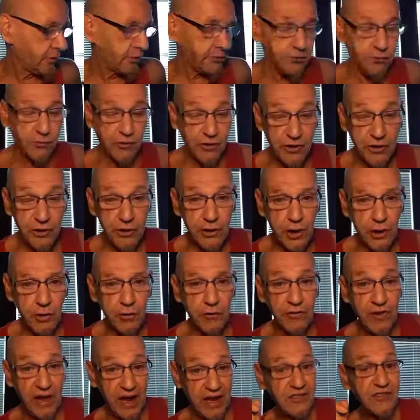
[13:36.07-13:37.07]
So there you
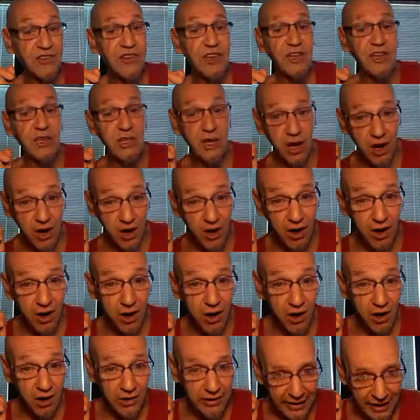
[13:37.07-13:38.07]
go. That's a
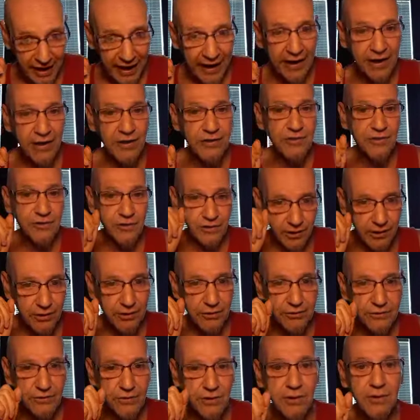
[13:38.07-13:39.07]
long ass
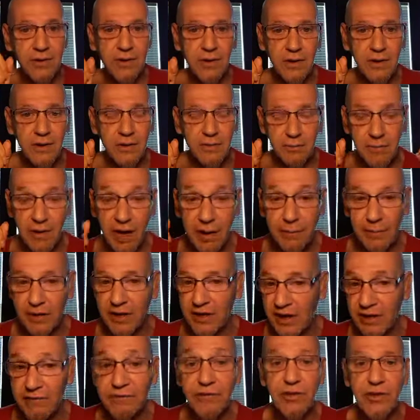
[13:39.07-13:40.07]
list. But I
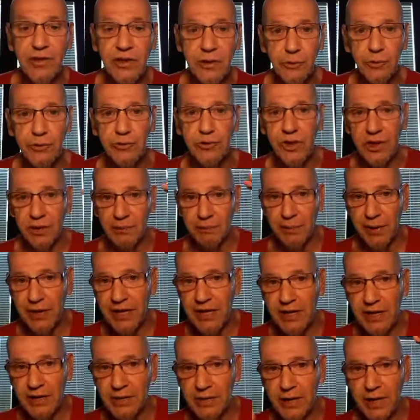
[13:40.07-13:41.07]
mean, everything was like
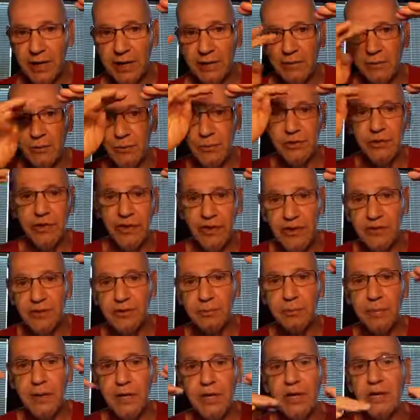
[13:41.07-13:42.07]
Pedialyte with this,
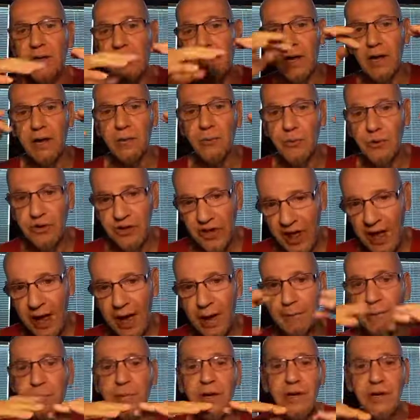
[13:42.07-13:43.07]
Pedialyte with
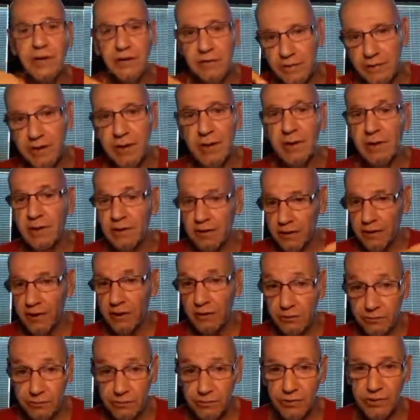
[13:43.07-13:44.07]
that, so
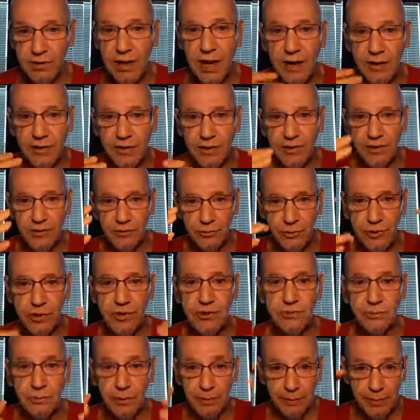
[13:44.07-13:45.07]
a lot of things are
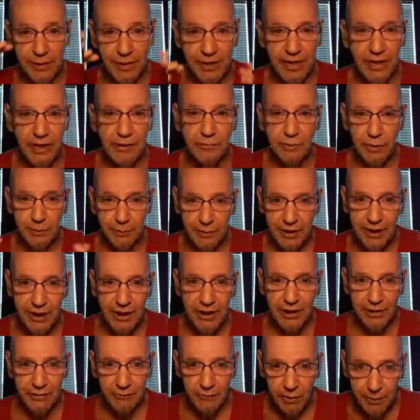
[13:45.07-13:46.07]
just
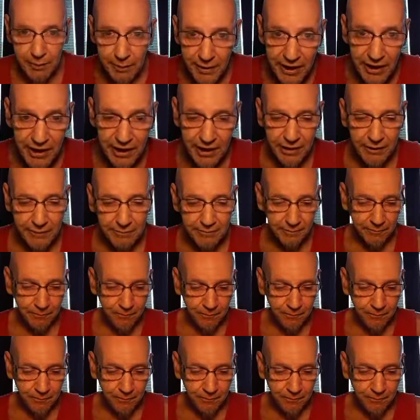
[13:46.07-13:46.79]
repeating.